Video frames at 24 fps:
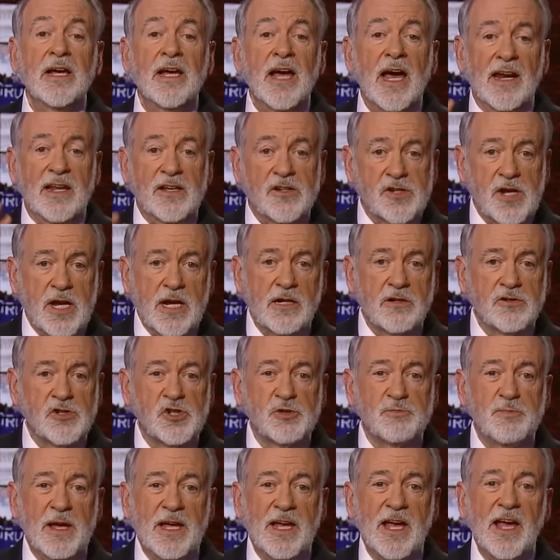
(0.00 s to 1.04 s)
and he's here
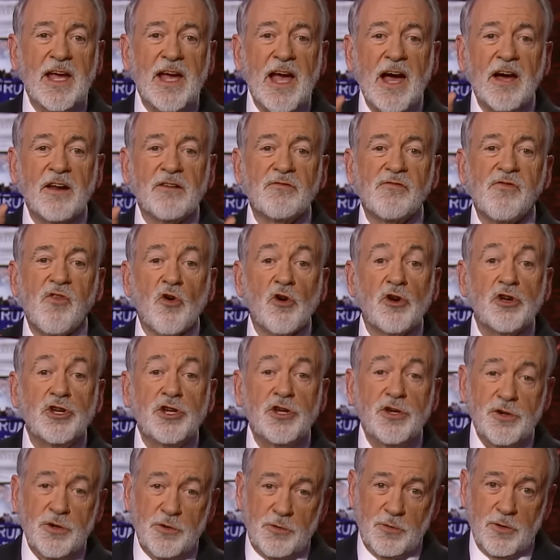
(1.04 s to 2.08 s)
speaking out for
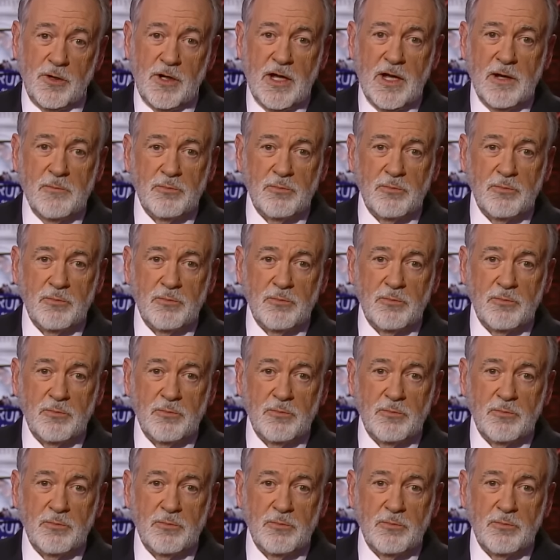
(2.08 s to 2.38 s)
you.